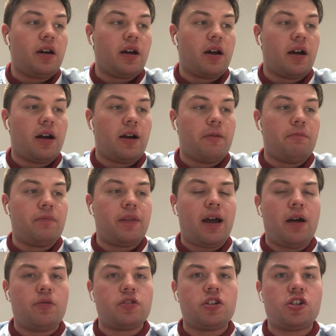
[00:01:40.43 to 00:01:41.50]

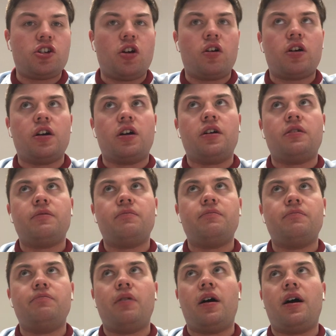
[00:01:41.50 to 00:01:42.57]
That was a shocker.
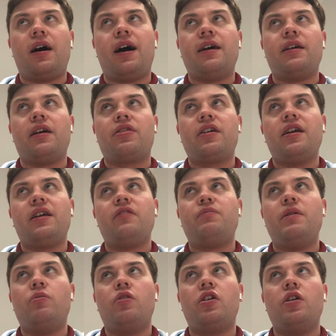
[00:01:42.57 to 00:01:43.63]
But I think if
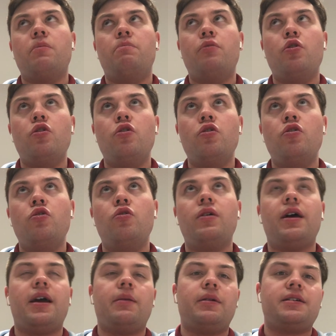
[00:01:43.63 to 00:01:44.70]
people are going to
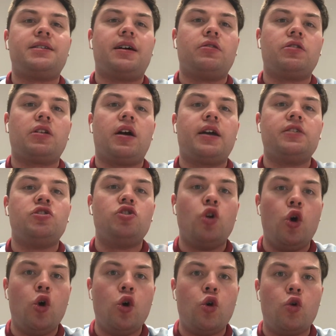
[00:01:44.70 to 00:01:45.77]
boo him, it sounded like
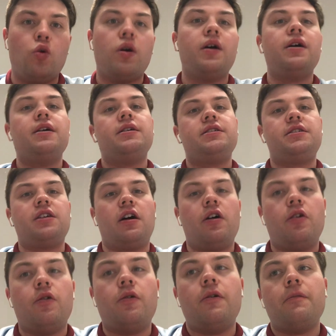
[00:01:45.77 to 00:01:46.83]
Zoo.
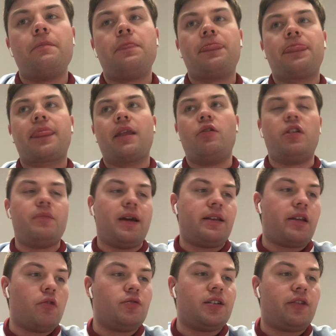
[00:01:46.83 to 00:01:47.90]
So, would have
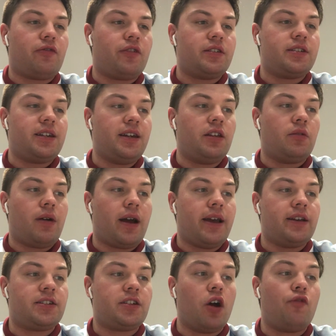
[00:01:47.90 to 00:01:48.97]
made no difference either
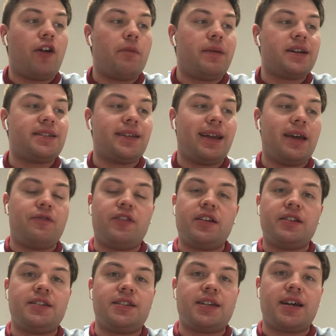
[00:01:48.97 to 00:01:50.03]
way. So far past the late
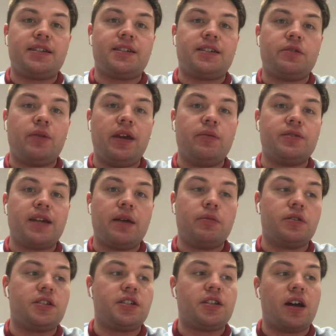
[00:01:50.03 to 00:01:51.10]
fitness test, he was
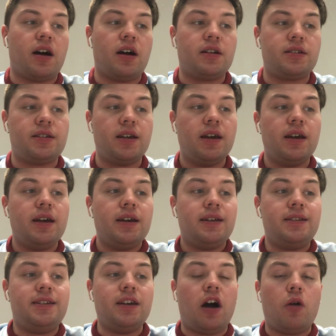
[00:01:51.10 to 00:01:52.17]
able to start.
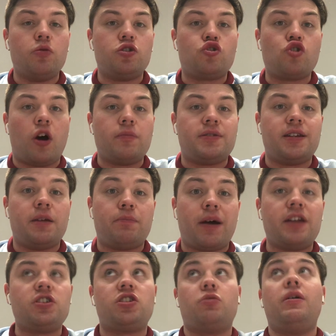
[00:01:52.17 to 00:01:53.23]
Diop was dropped to the
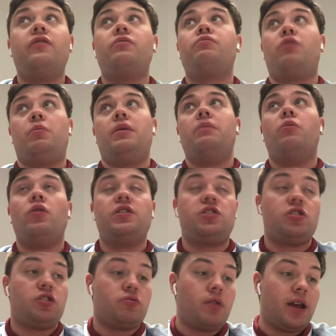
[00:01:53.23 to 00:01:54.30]
bench, so even probably Moyes
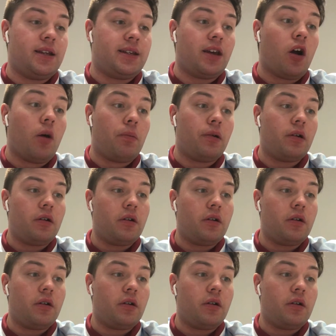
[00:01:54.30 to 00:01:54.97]
doesn't rate Diop.